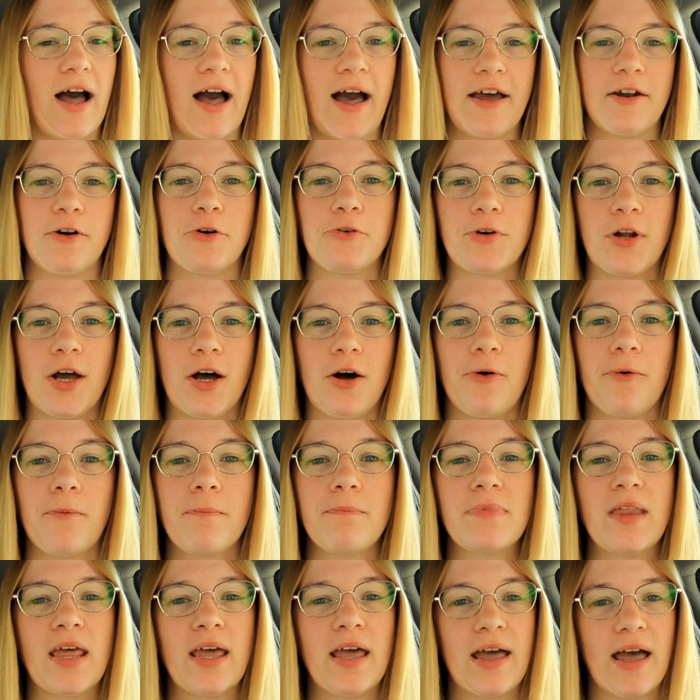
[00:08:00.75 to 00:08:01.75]
I don't know.
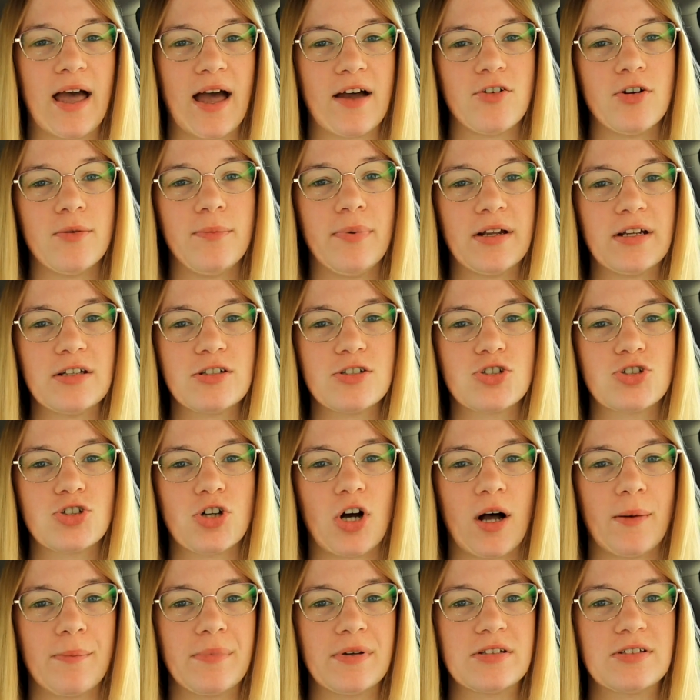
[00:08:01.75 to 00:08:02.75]
Everybody's
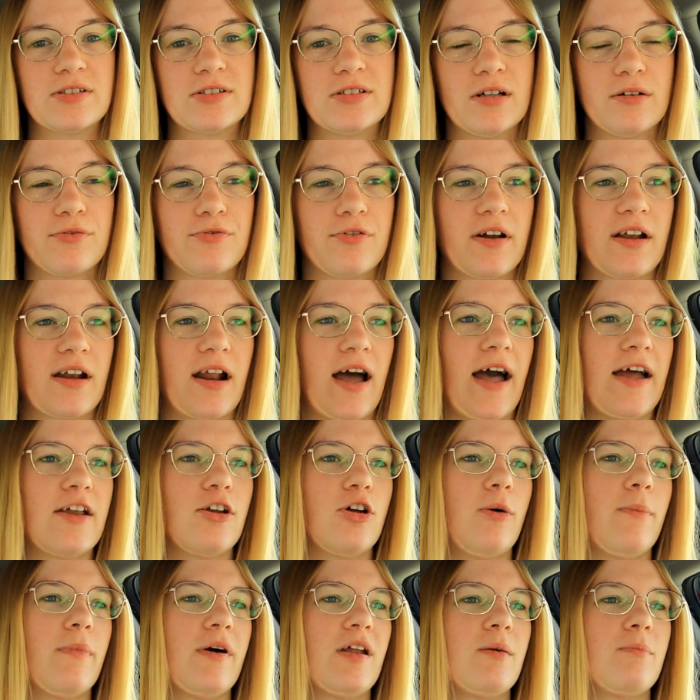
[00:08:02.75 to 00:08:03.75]
job is different. I
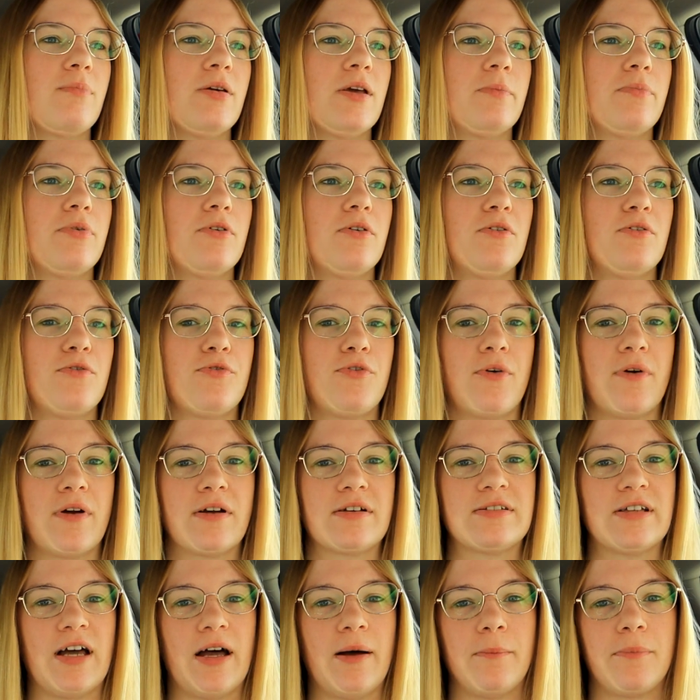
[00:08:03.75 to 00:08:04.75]
know many people, for
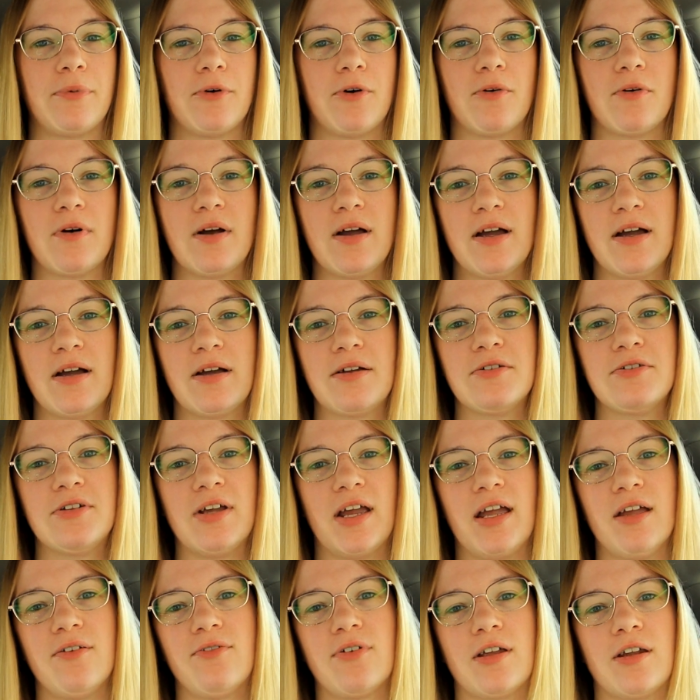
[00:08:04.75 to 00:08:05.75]
example,
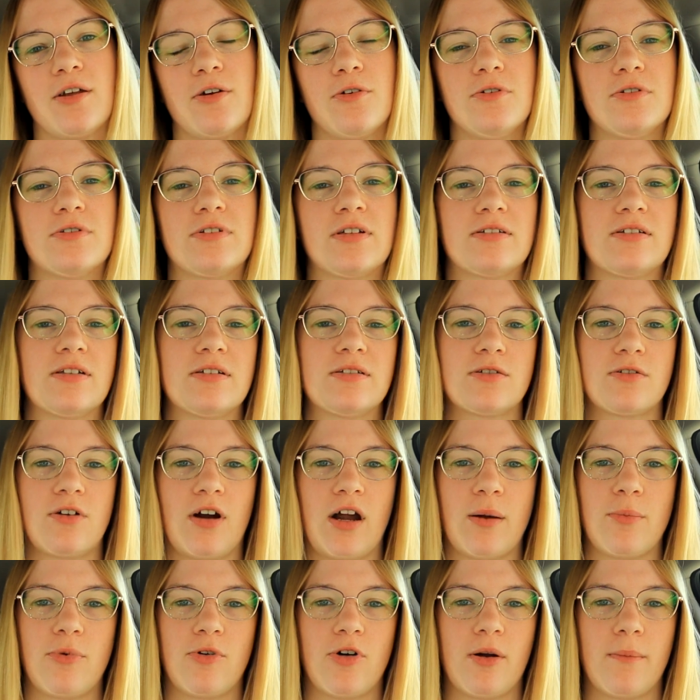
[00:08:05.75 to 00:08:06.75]
David, who's a
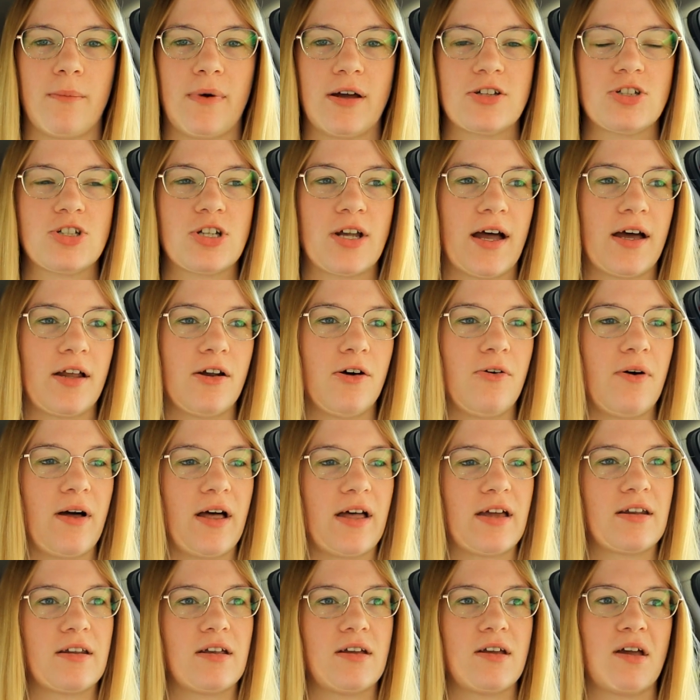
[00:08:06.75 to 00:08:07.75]
subscriber on my channel,
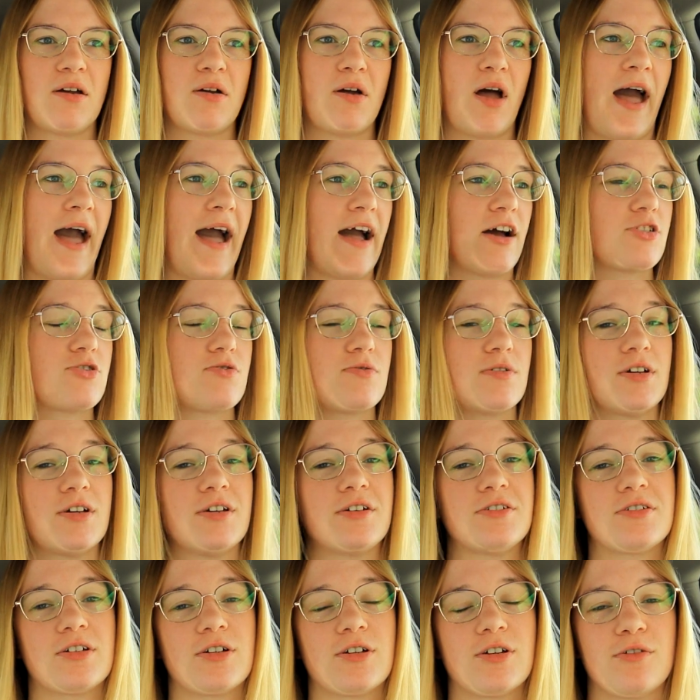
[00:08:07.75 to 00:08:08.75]
and actually
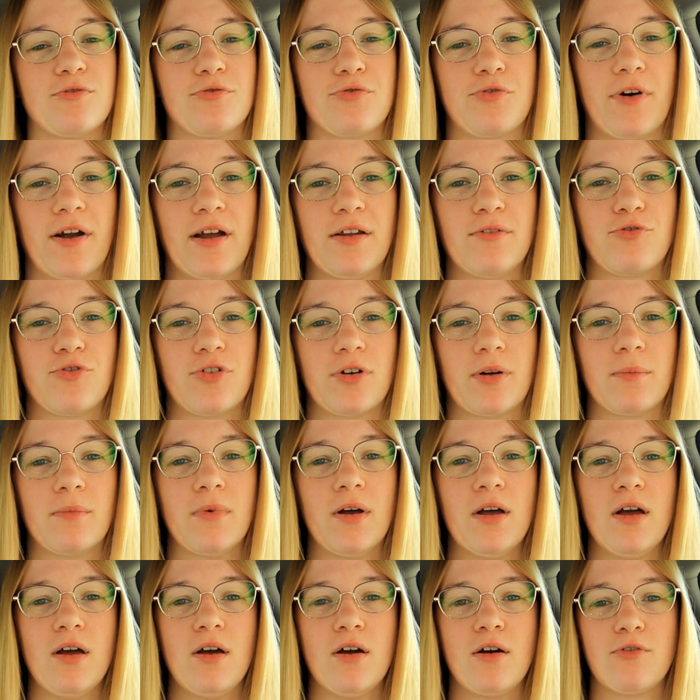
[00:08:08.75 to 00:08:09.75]
he's a good friend from
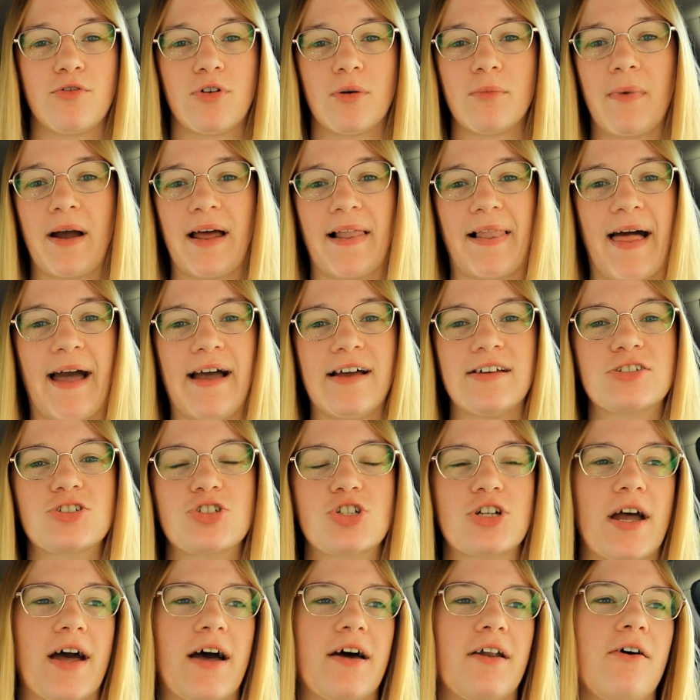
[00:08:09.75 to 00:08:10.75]
my last
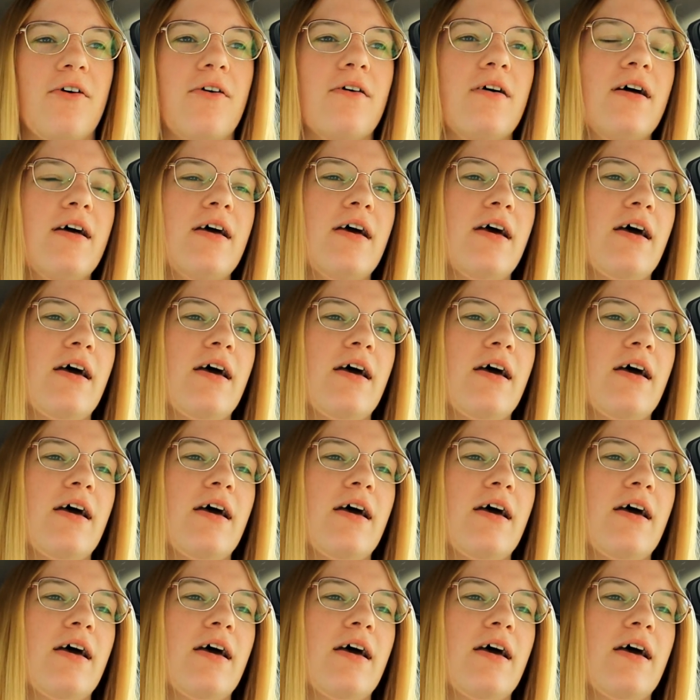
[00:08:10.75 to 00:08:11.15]
channel.